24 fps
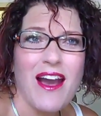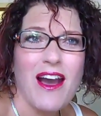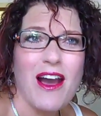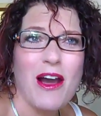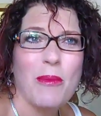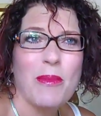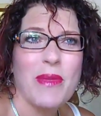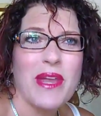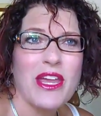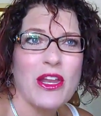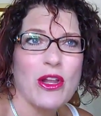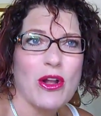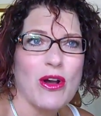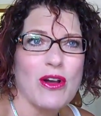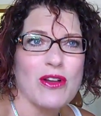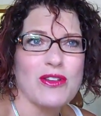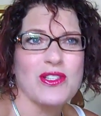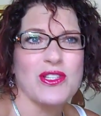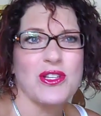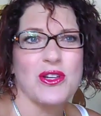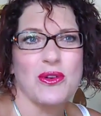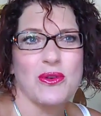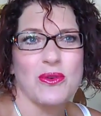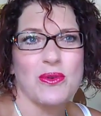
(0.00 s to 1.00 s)
It
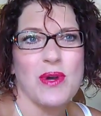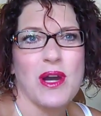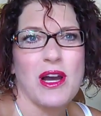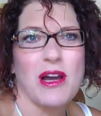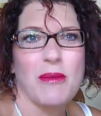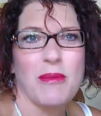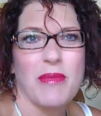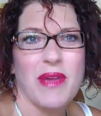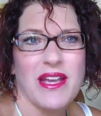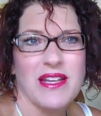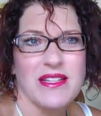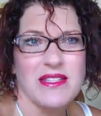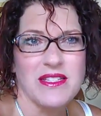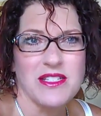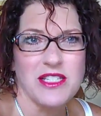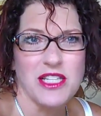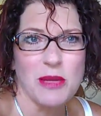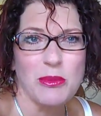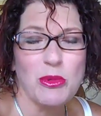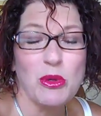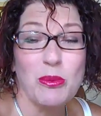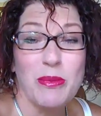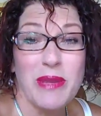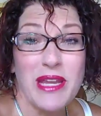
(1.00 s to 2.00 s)
also has a
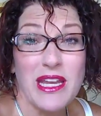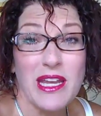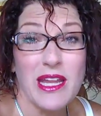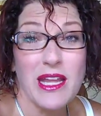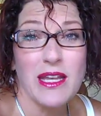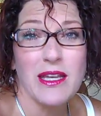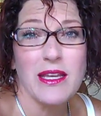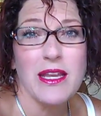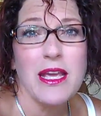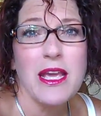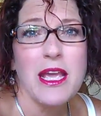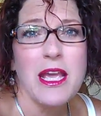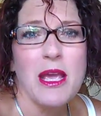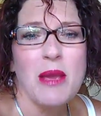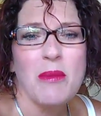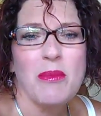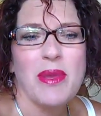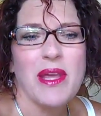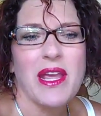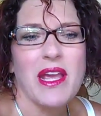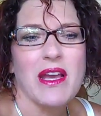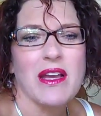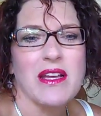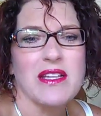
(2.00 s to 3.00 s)
double meaning,
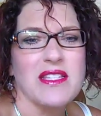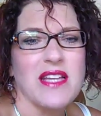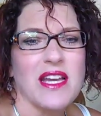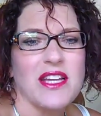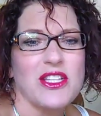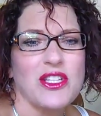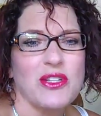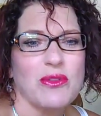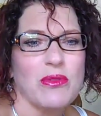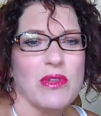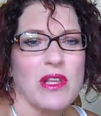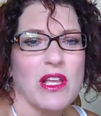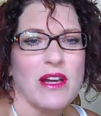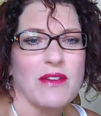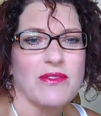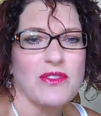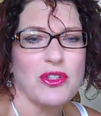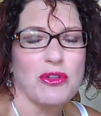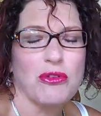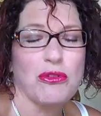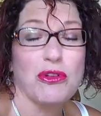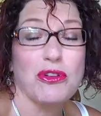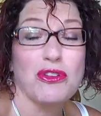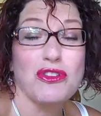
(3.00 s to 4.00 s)
because I do love
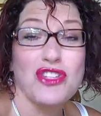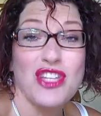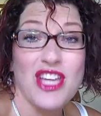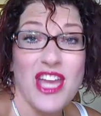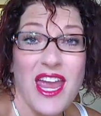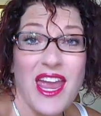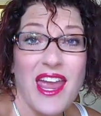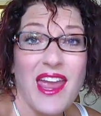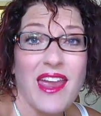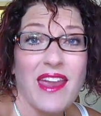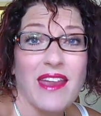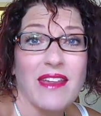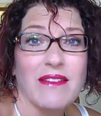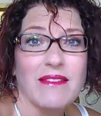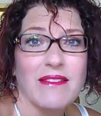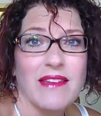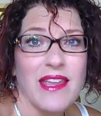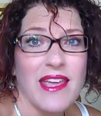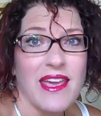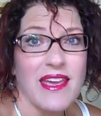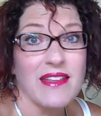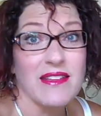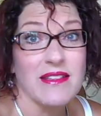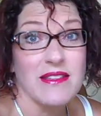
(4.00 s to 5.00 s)
to crochet,
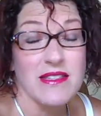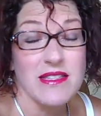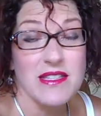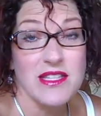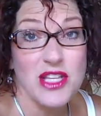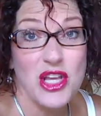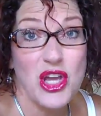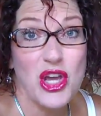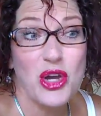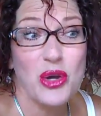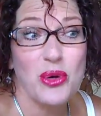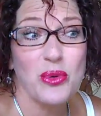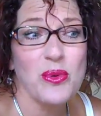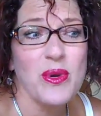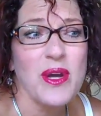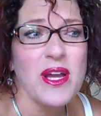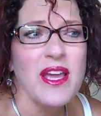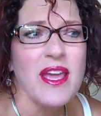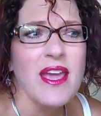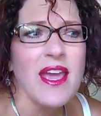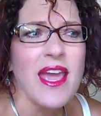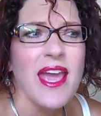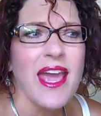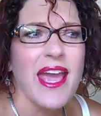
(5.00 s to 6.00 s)
knit, and sew,
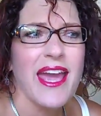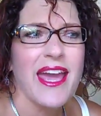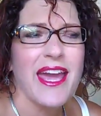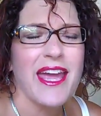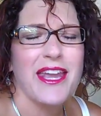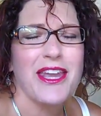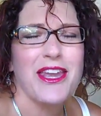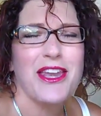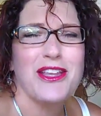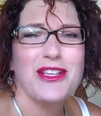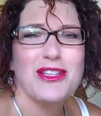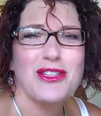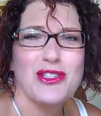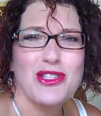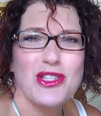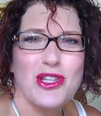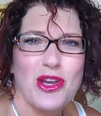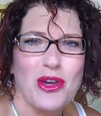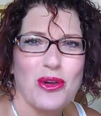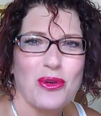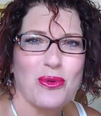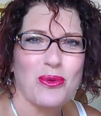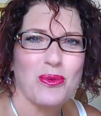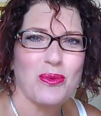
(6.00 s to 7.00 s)
and
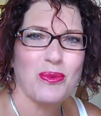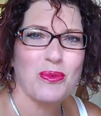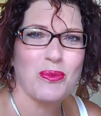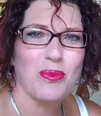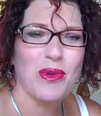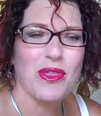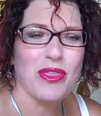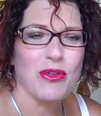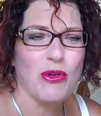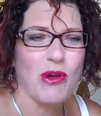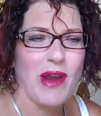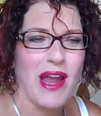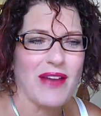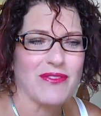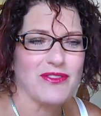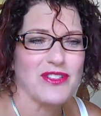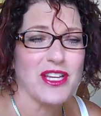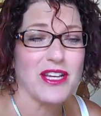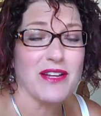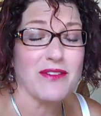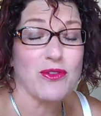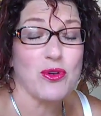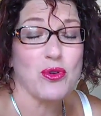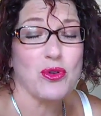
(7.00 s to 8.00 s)
so with
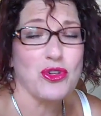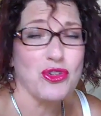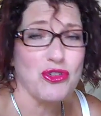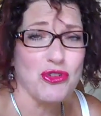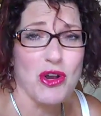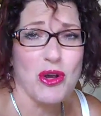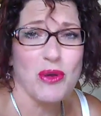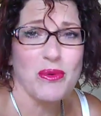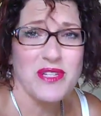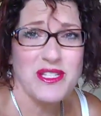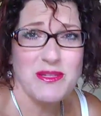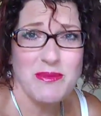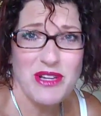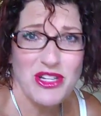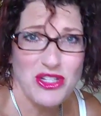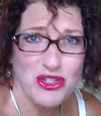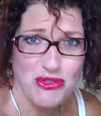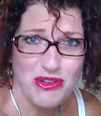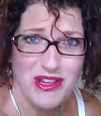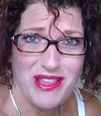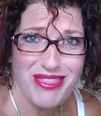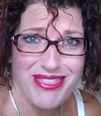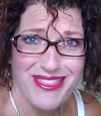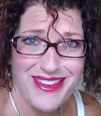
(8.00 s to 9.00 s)
crafting, of course, you're always
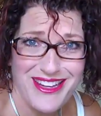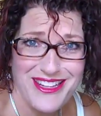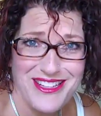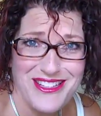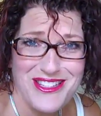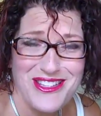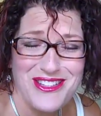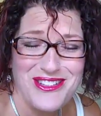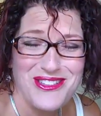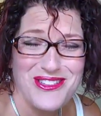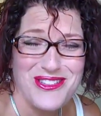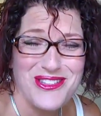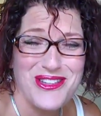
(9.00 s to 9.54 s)
measuring things.